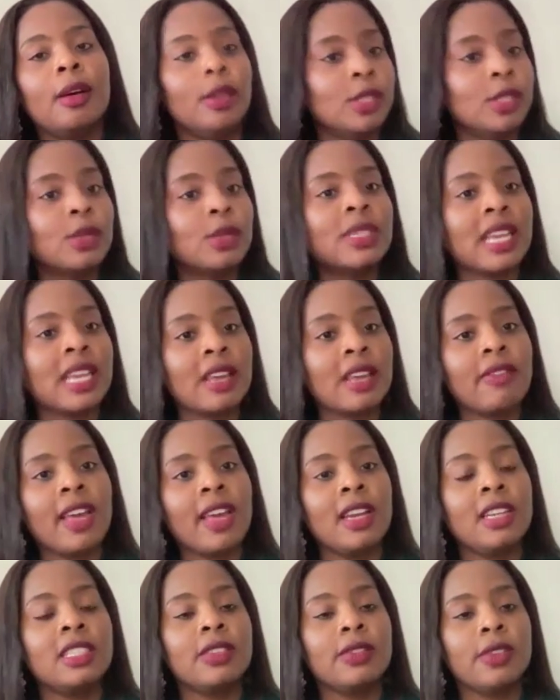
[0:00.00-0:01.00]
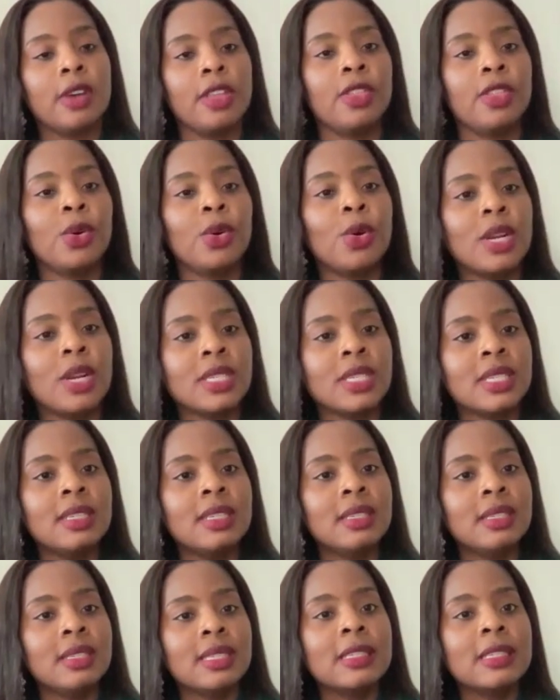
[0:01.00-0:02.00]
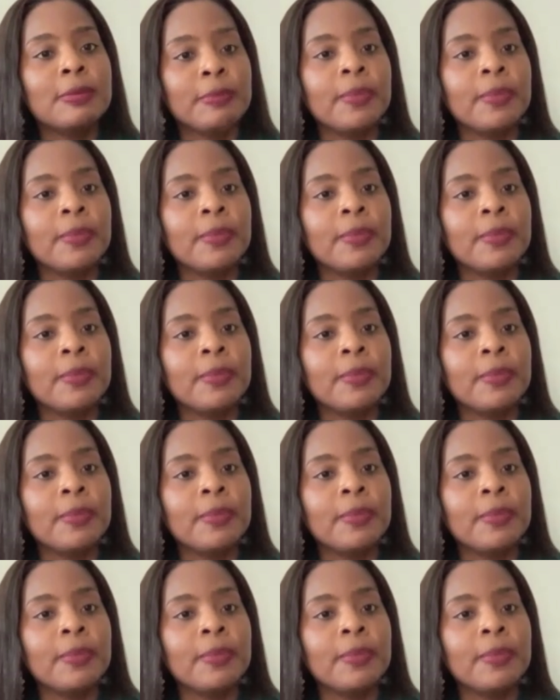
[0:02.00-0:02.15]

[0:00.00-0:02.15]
also take advantage of other courses